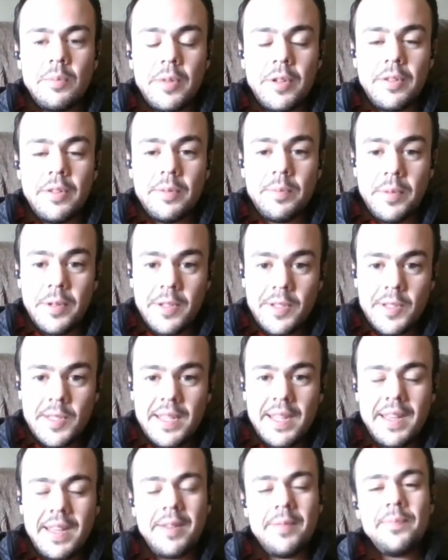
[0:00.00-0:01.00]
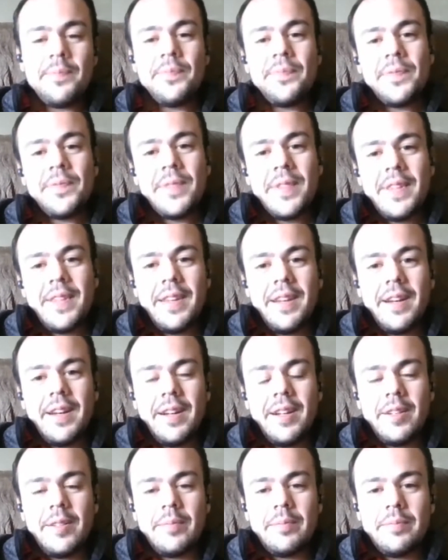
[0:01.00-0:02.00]
birth per se.
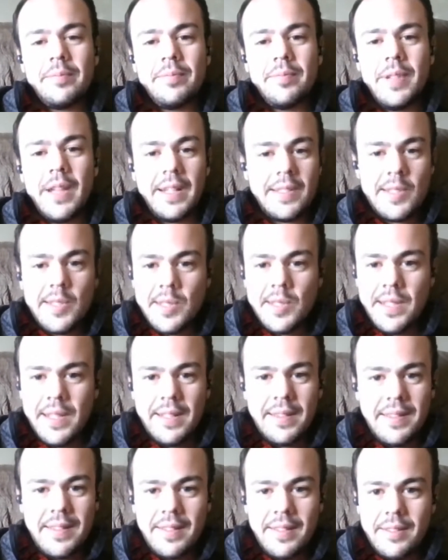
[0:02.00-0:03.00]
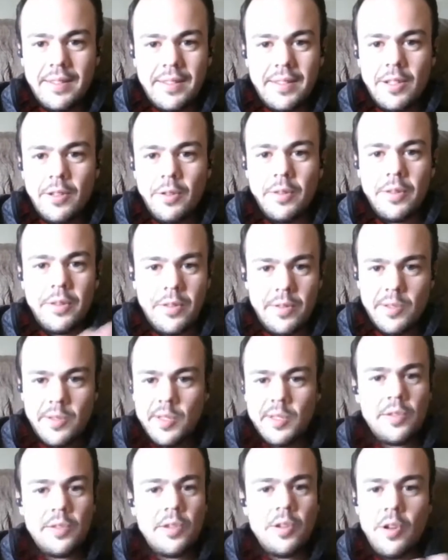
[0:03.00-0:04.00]
Not to say that
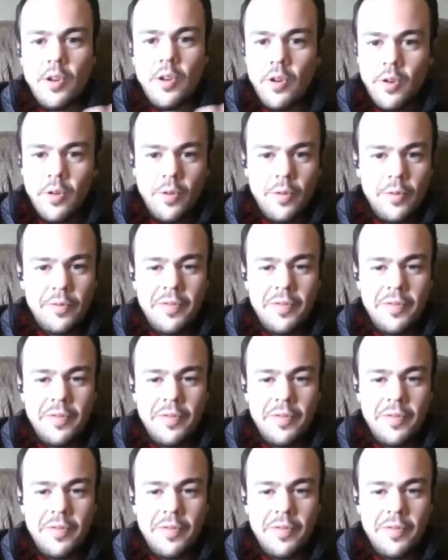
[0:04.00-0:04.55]
there's no